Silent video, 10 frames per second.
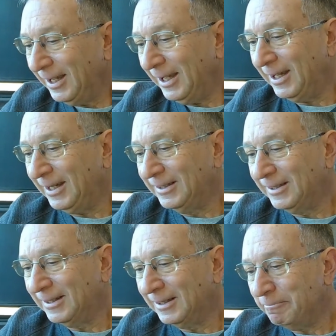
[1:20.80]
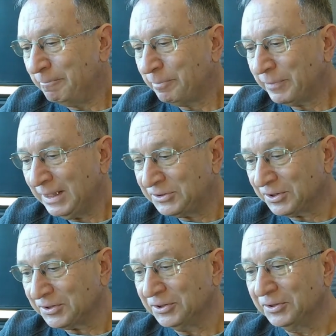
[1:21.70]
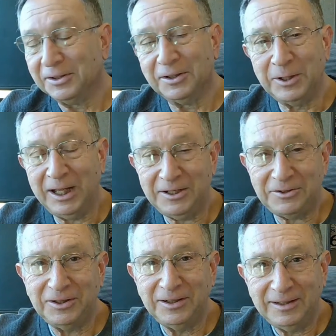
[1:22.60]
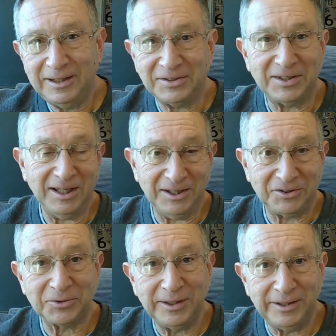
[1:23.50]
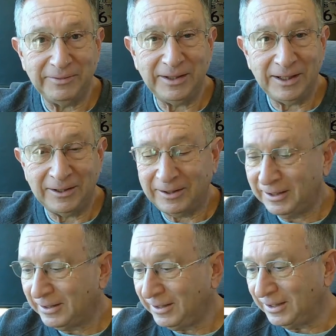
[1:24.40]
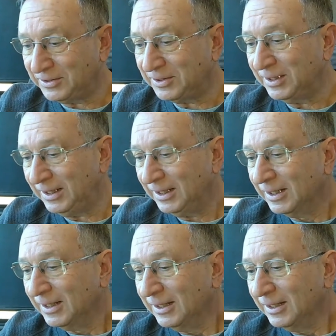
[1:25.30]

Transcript: And it's also the location. It's the history of the area. It's the